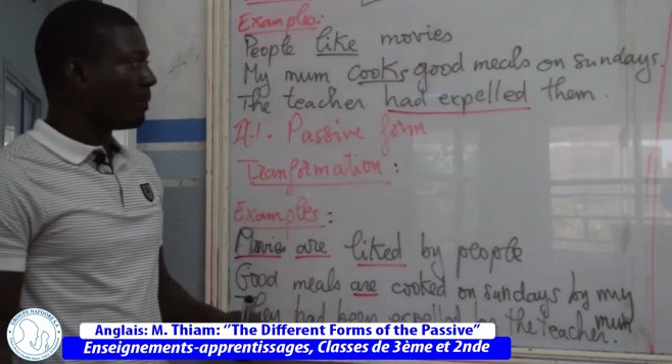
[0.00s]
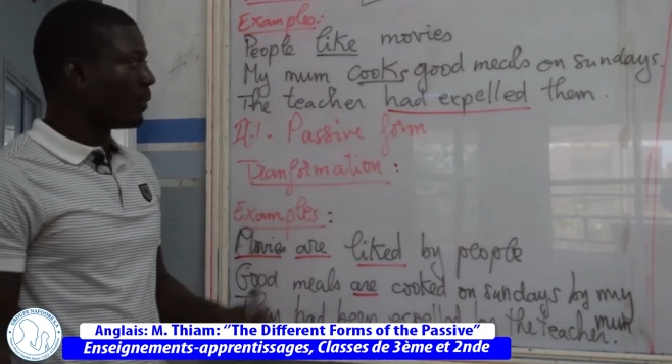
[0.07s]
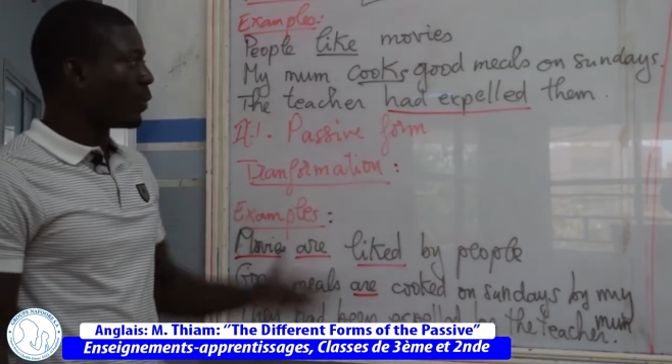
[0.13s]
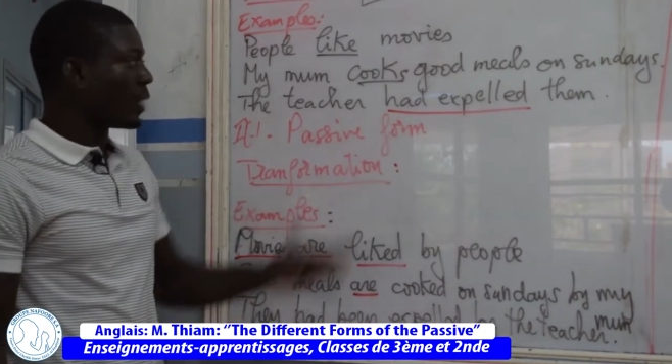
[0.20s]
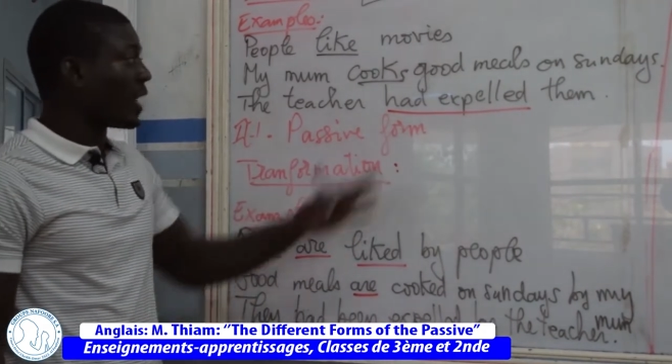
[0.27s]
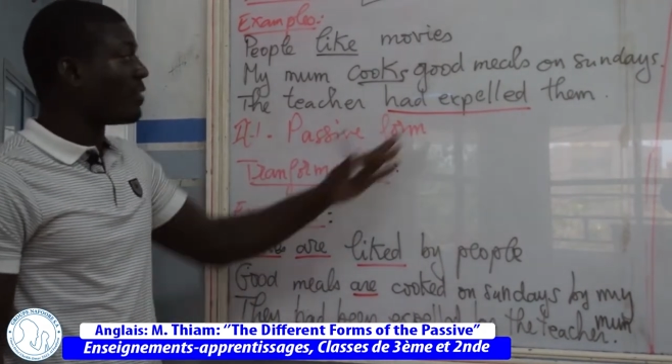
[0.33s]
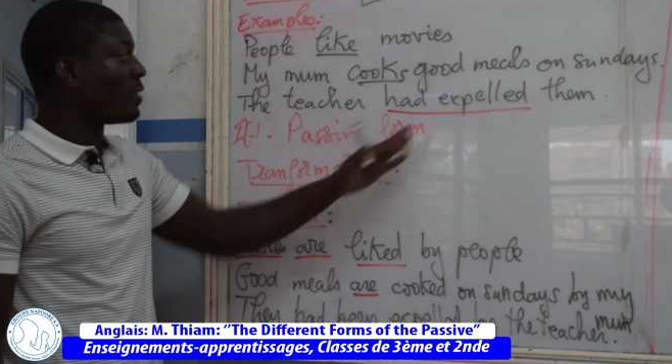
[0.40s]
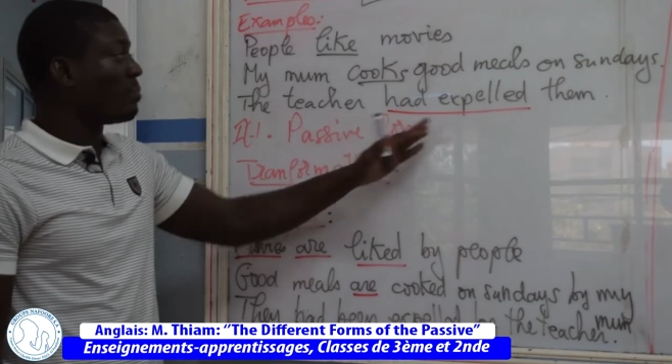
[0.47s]
We
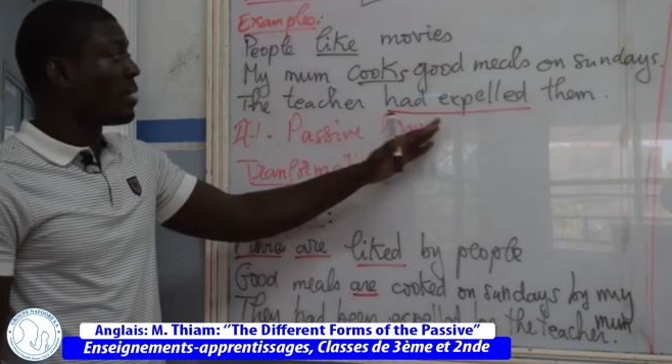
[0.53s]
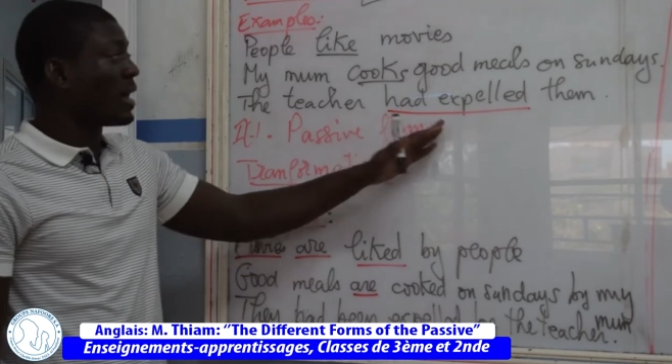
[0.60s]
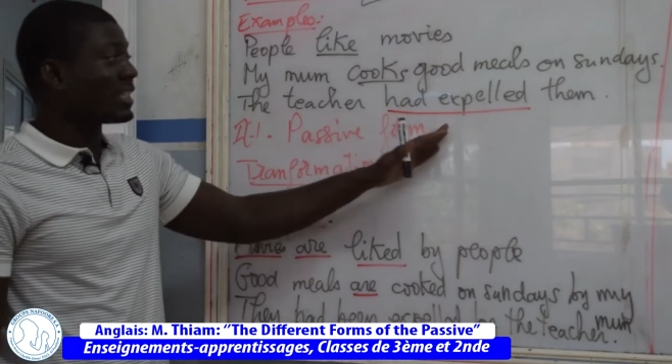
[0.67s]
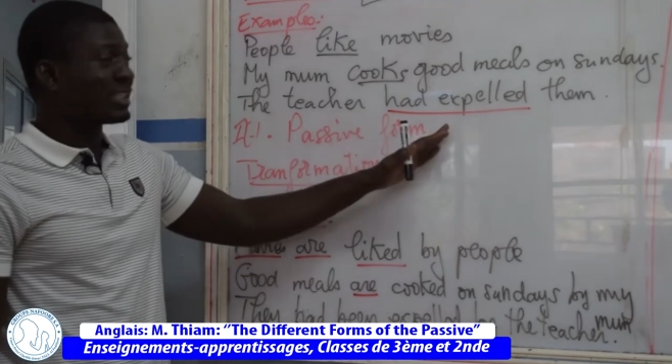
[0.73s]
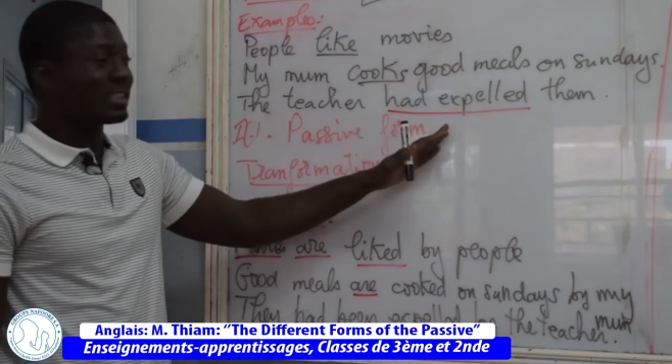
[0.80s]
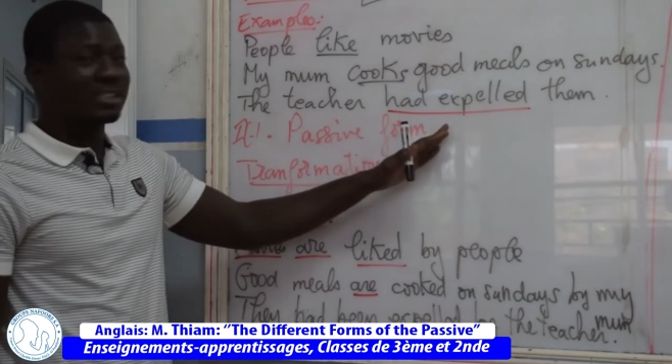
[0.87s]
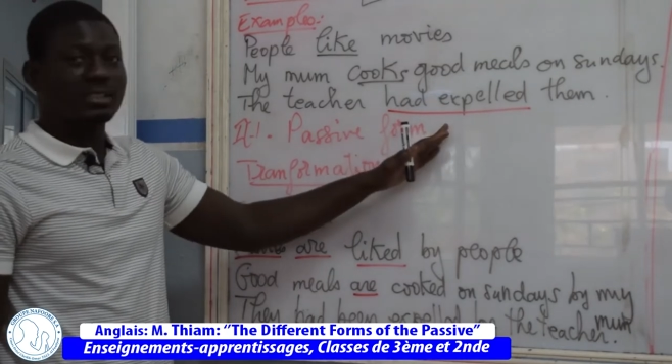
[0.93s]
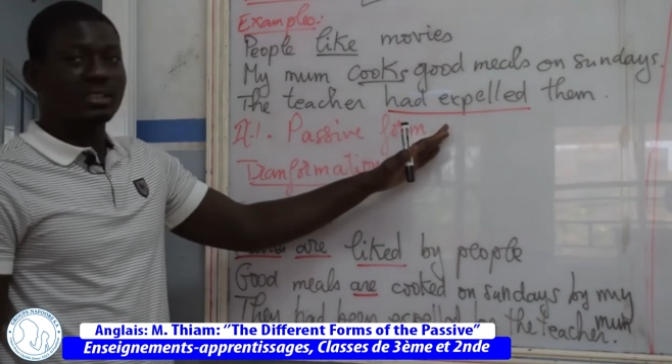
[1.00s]
have a
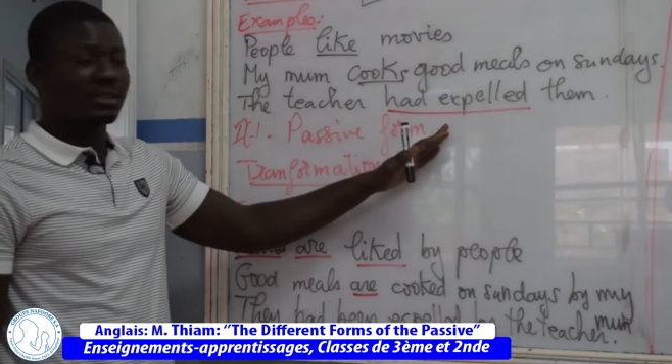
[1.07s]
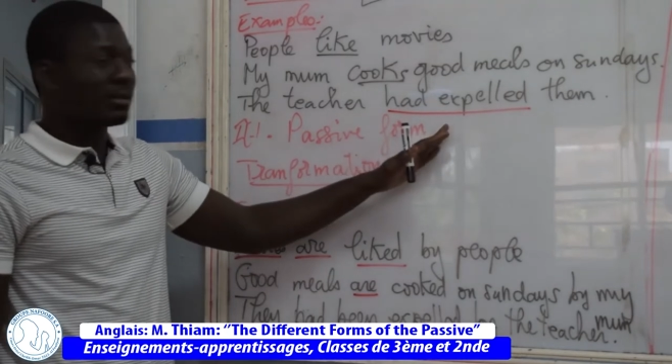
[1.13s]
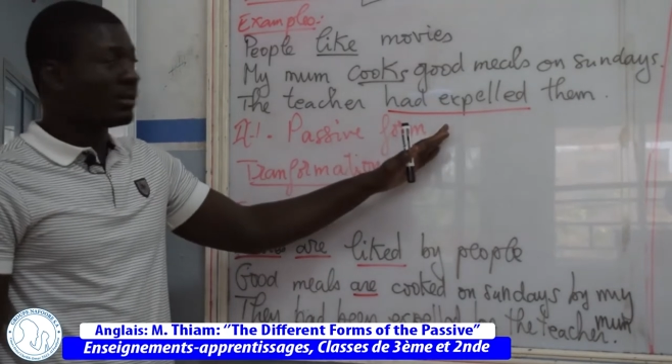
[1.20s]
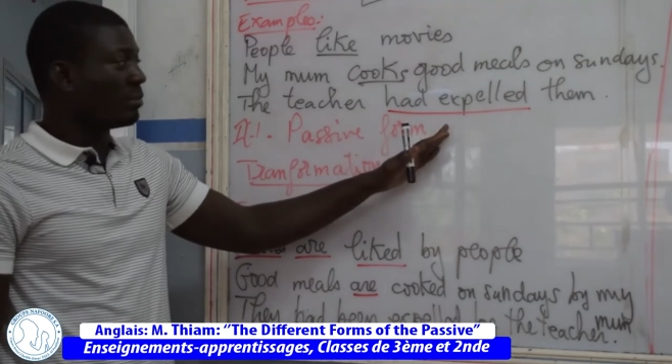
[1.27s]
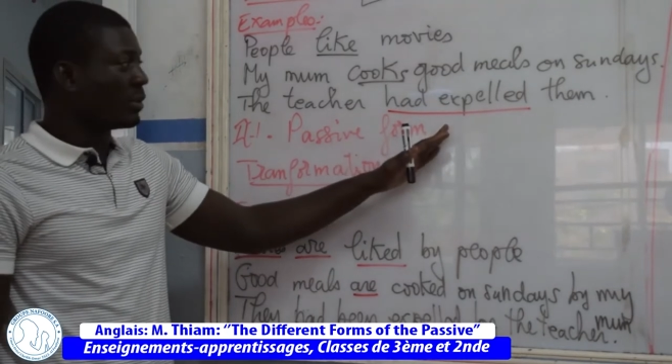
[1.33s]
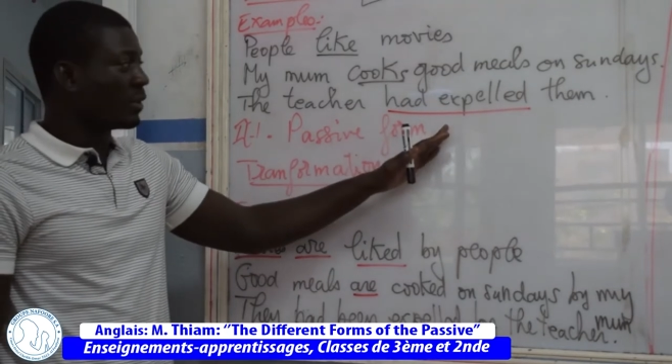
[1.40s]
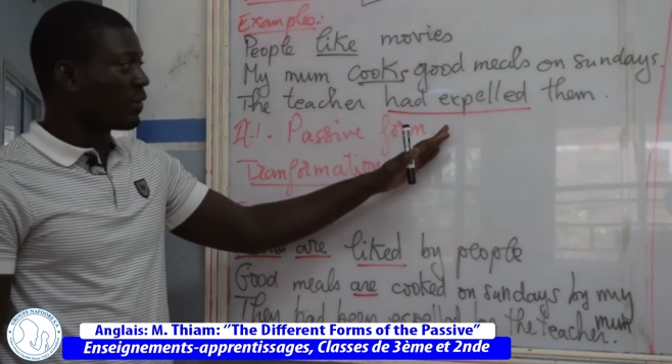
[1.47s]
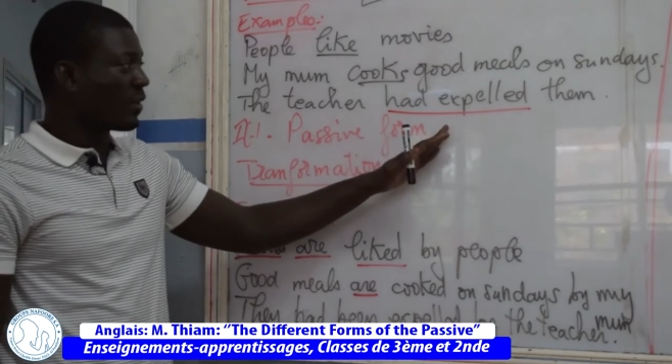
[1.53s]
past
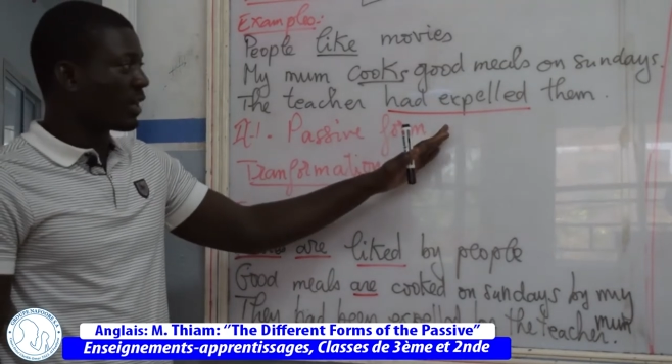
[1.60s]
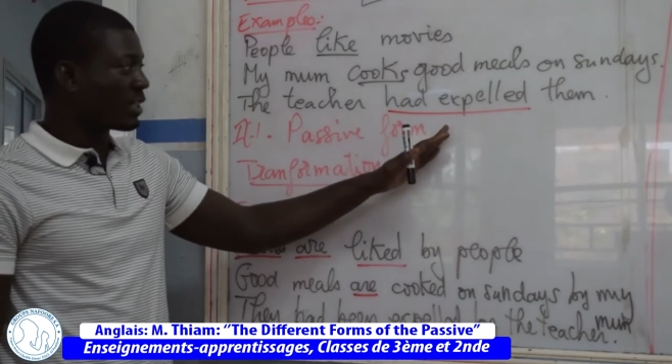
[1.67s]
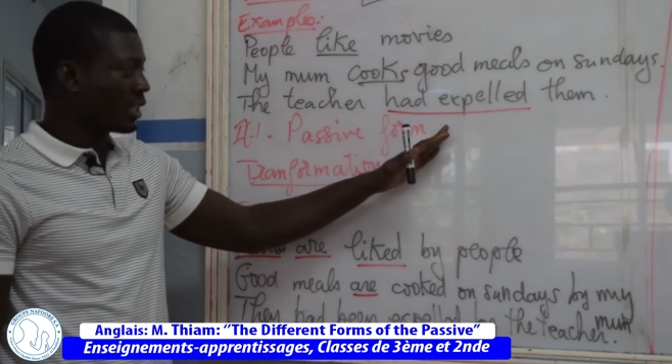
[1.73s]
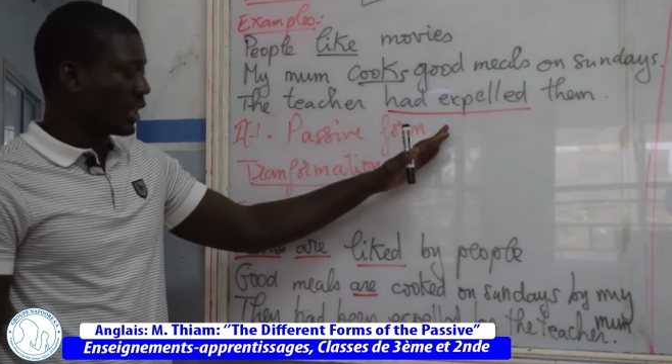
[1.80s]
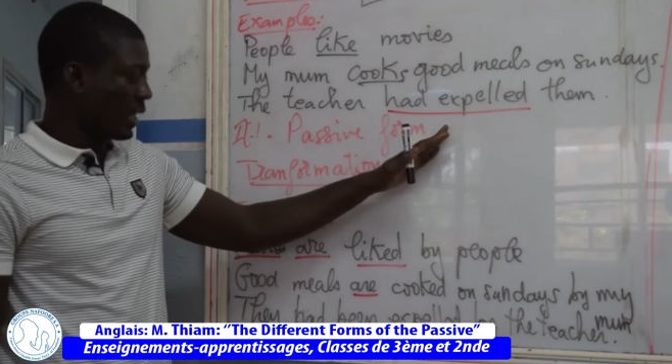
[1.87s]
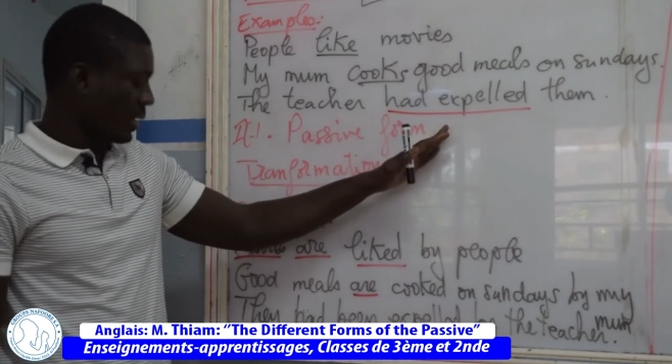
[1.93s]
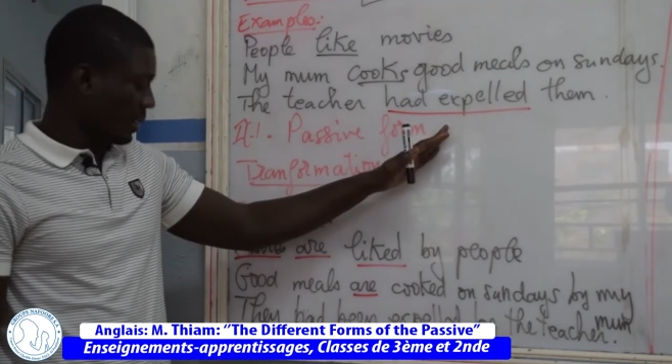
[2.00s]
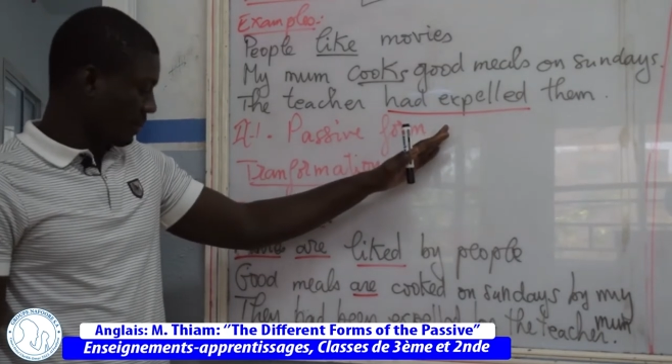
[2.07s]
perfect
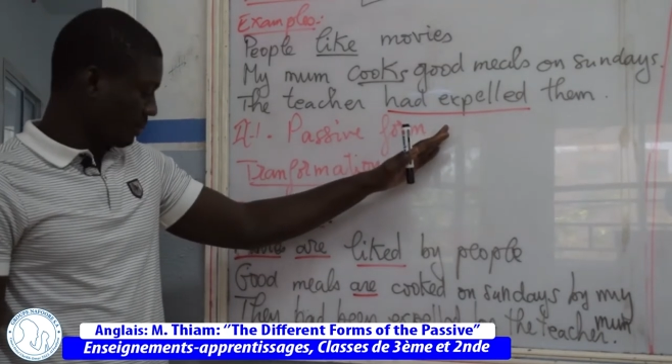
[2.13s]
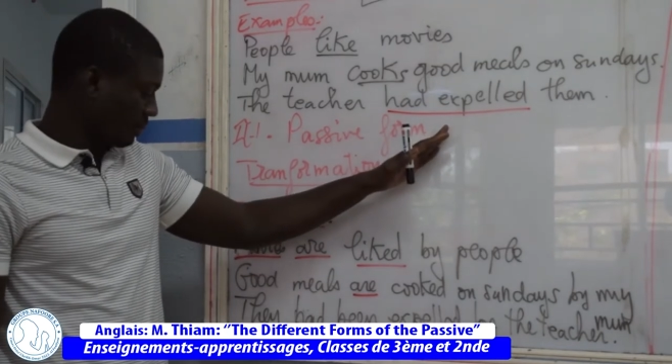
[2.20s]
here.